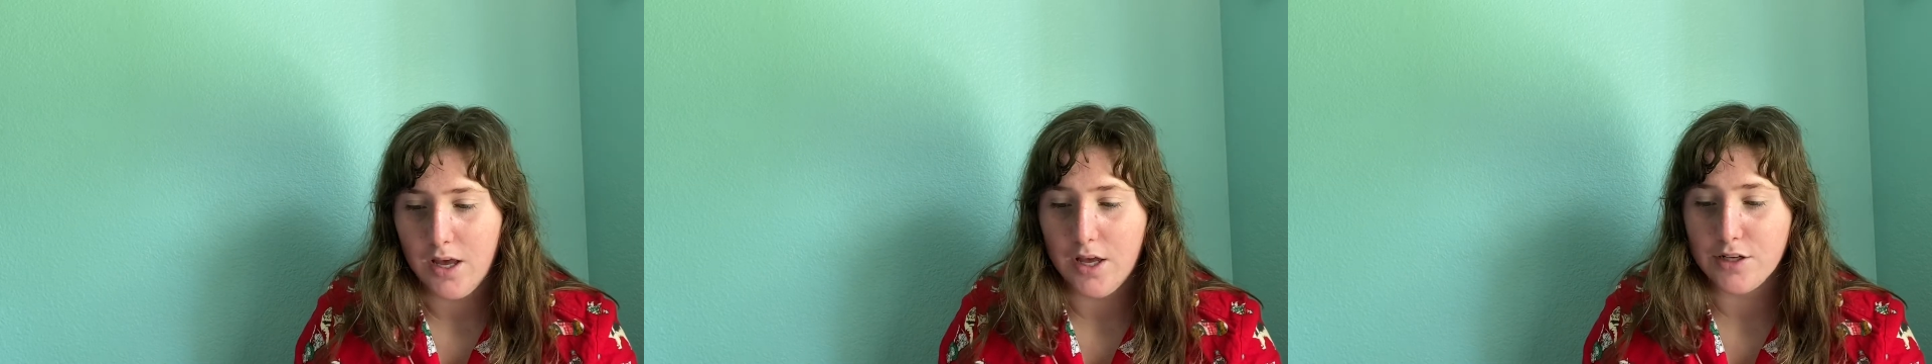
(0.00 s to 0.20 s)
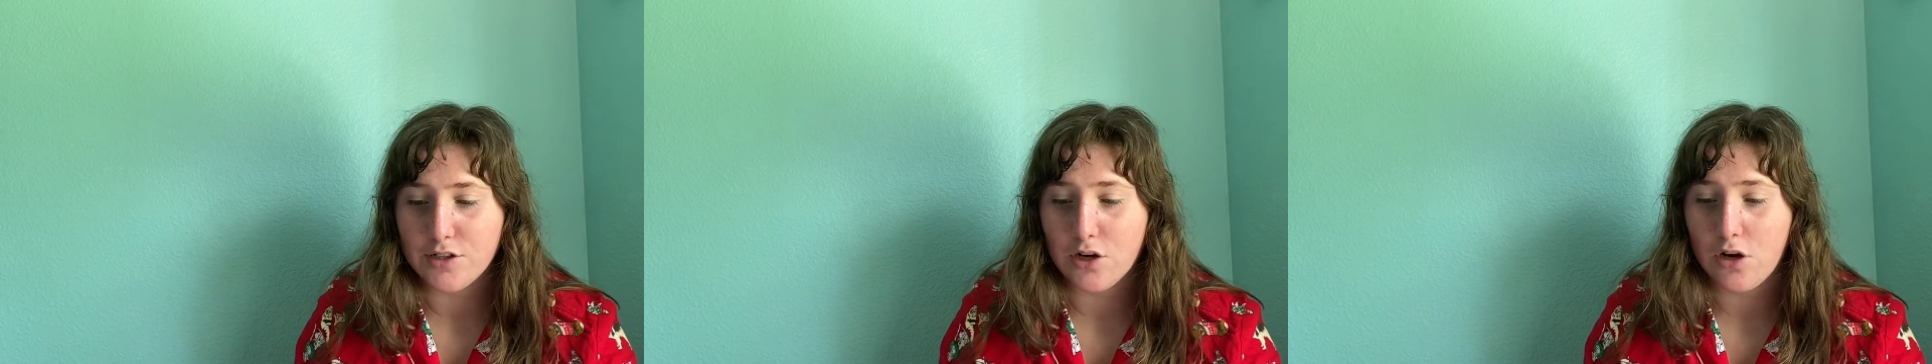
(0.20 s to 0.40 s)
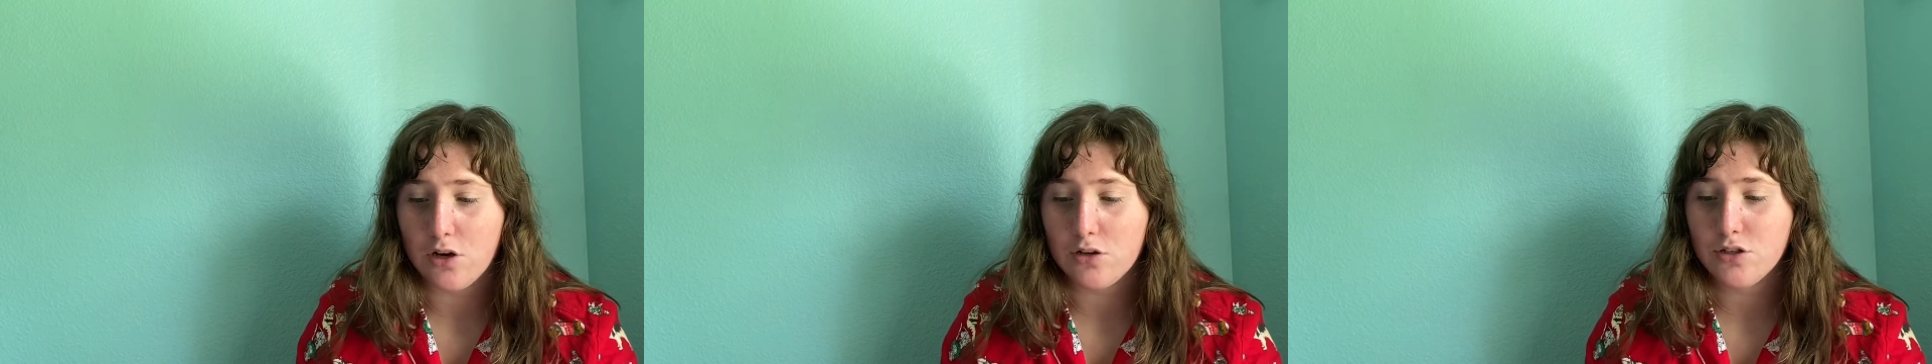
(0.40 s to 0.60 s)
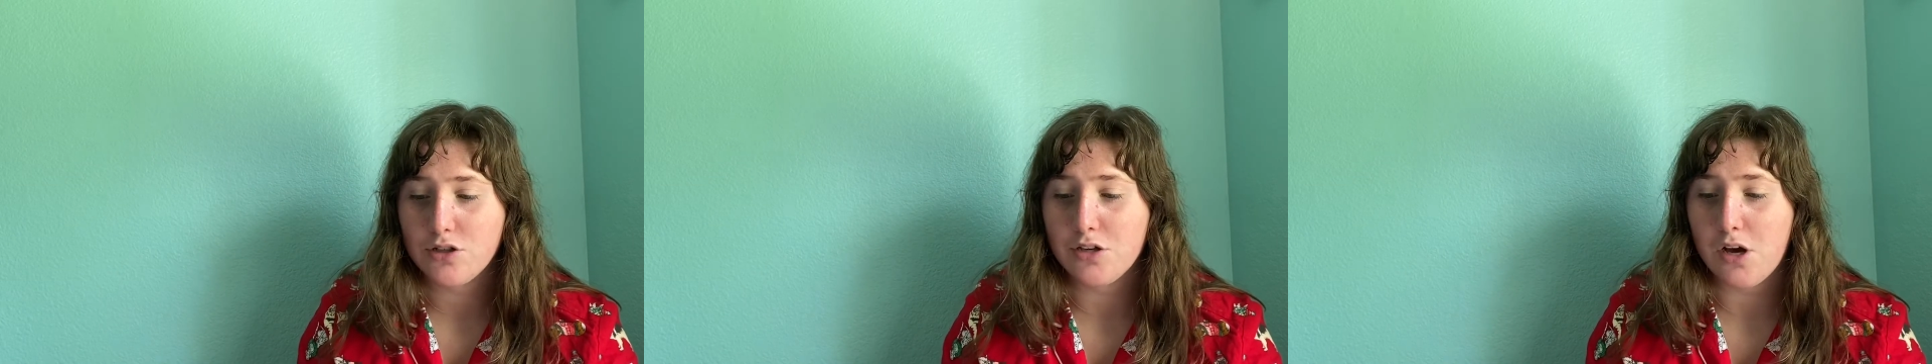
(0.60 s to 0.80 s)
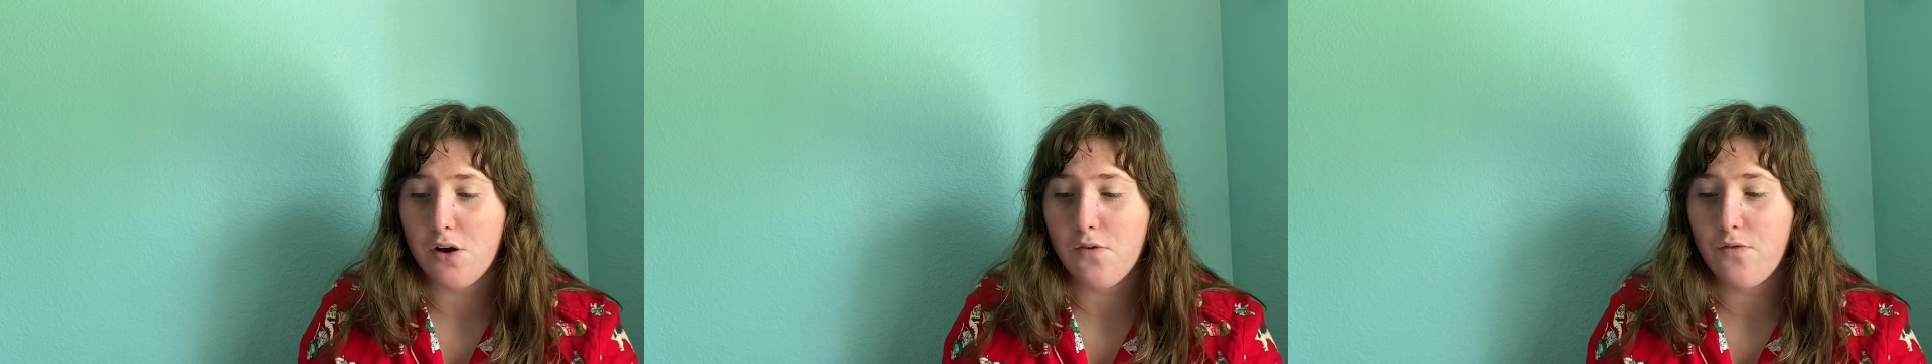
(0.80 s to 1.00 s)
A tall
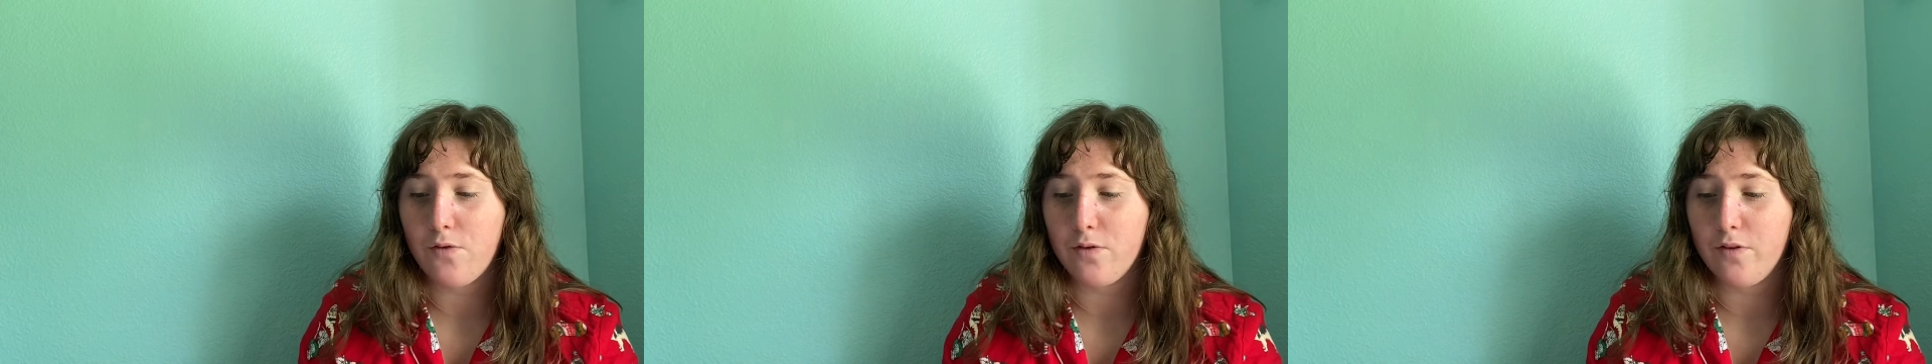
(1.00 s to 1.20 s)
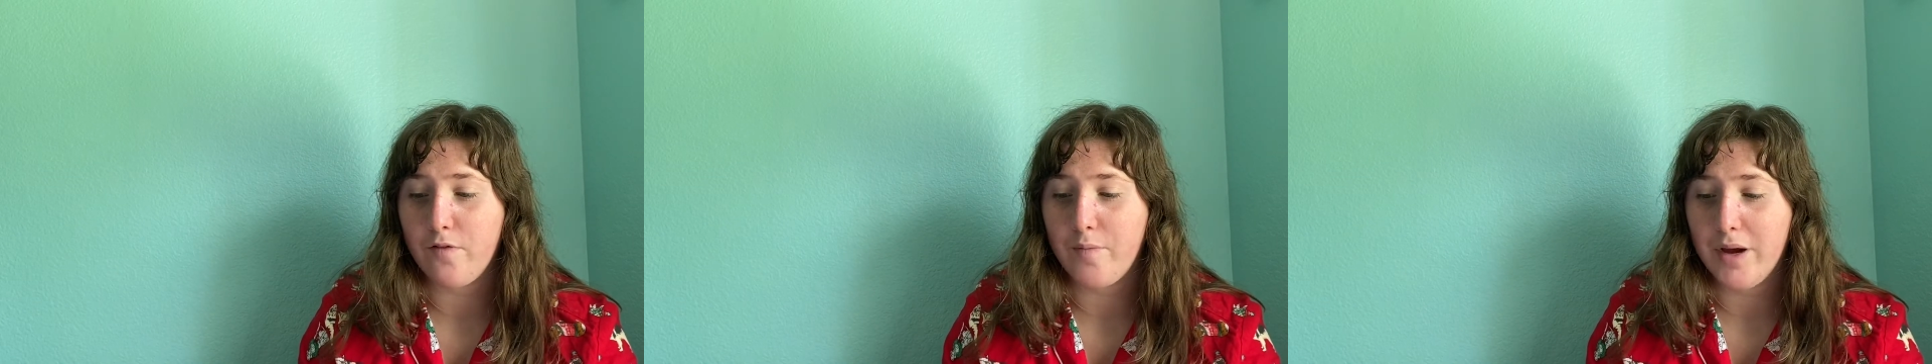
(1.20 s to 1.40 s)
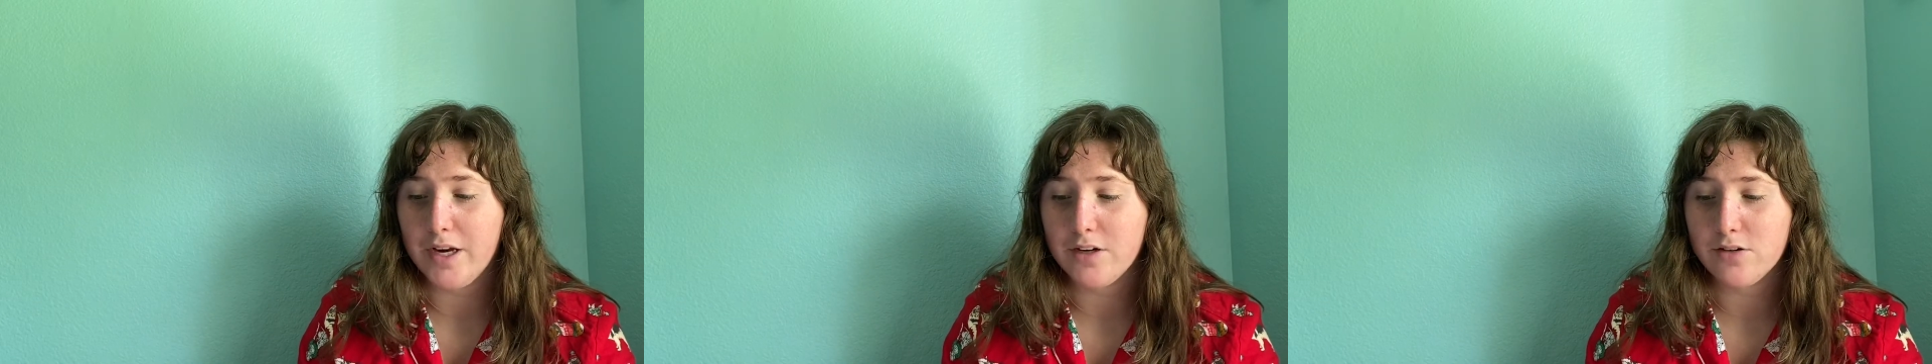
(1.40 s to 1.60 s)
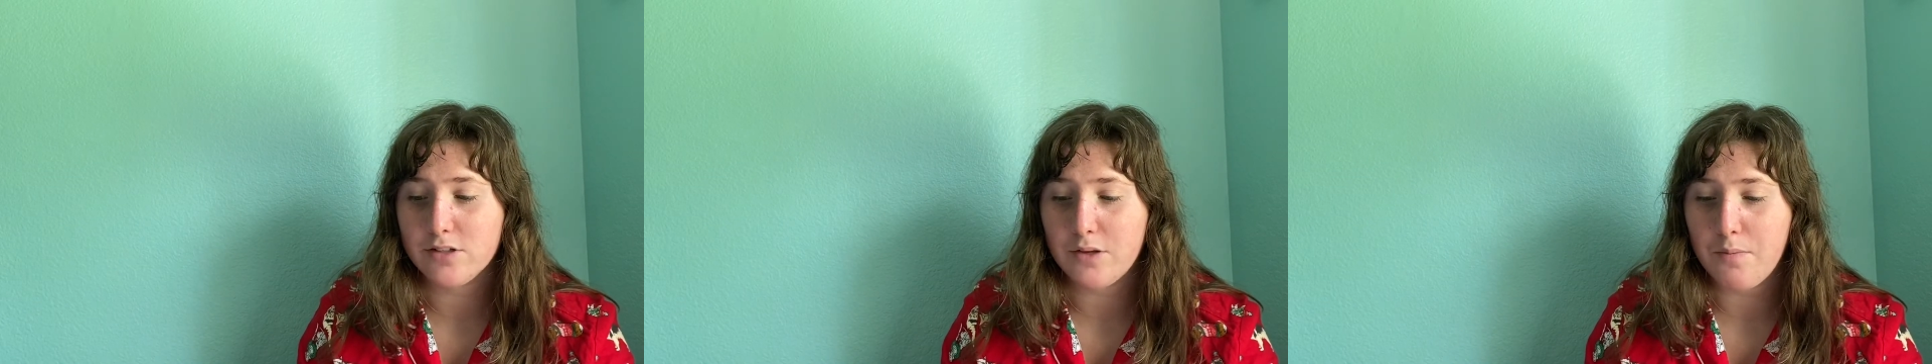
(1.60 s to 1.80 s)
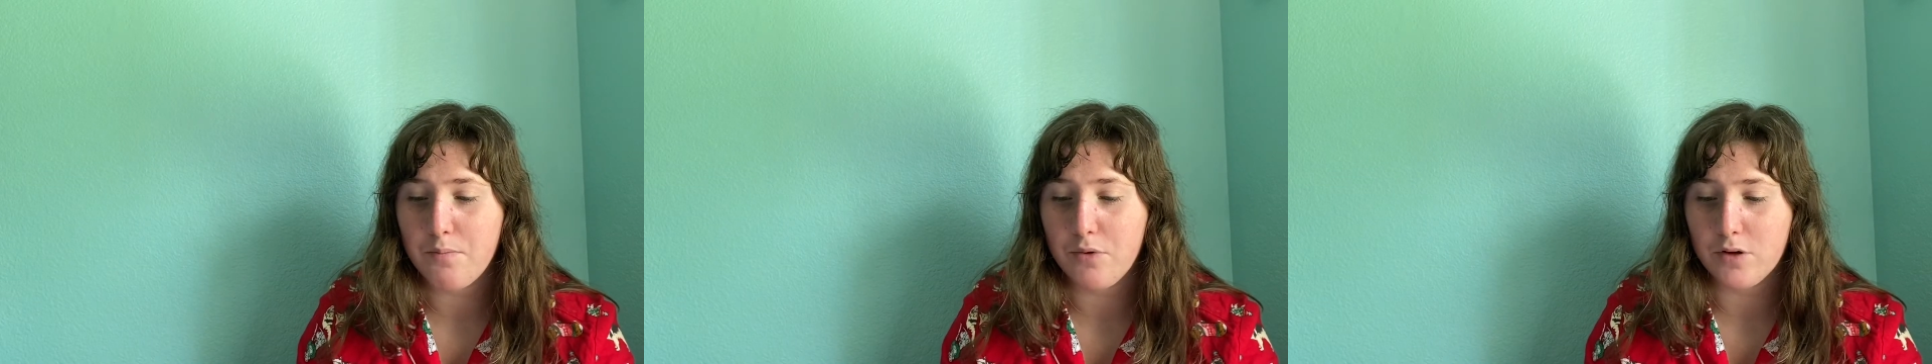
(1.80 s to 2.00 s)
shelf full of binders
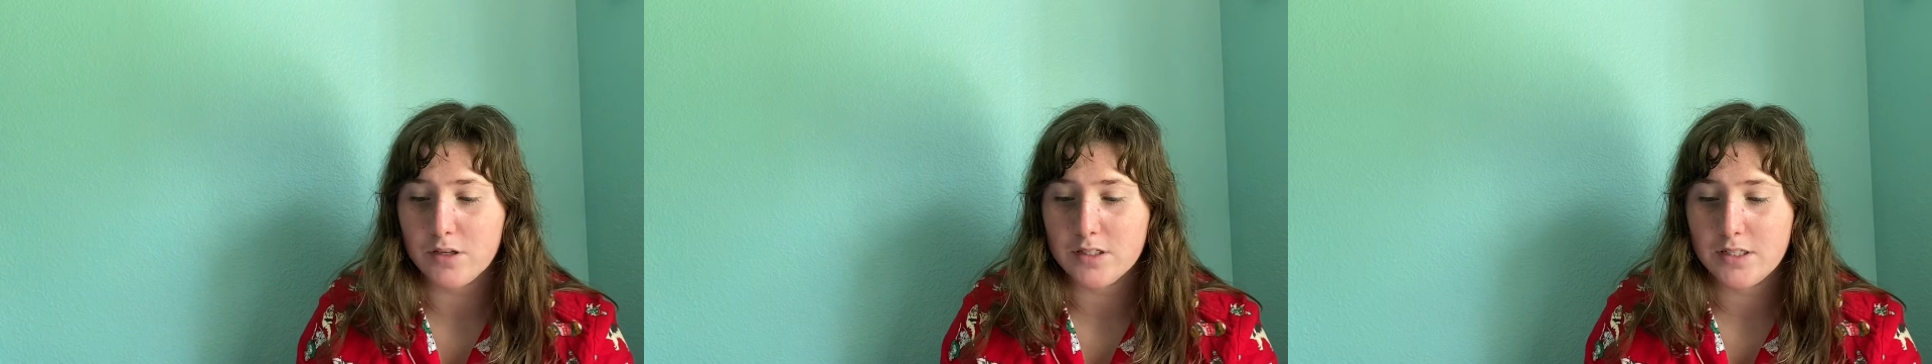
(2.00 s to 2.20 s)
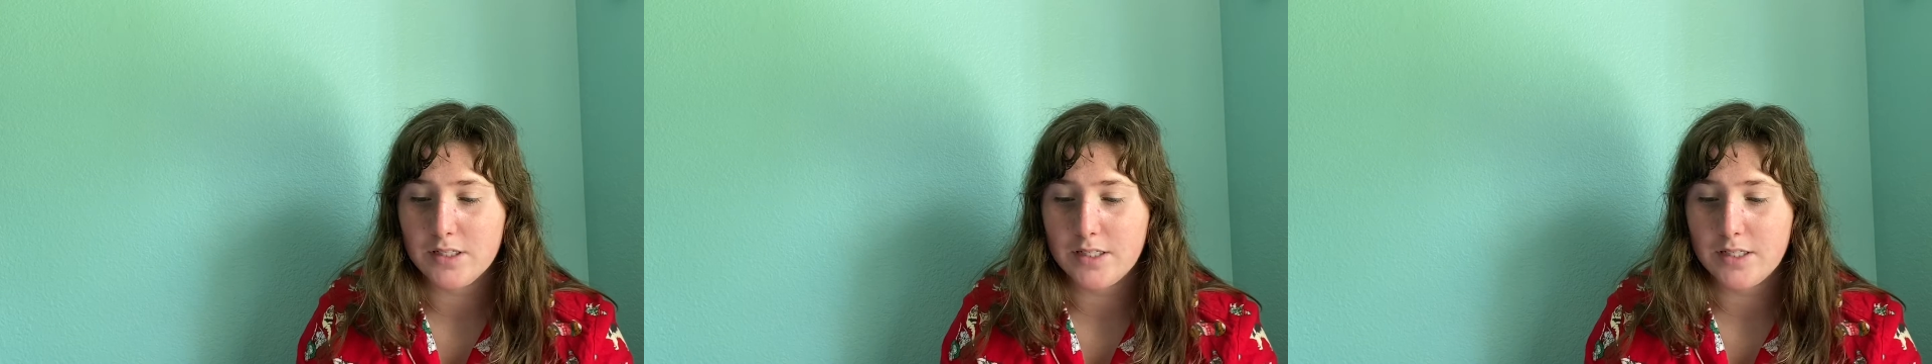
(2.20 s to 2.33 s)
and books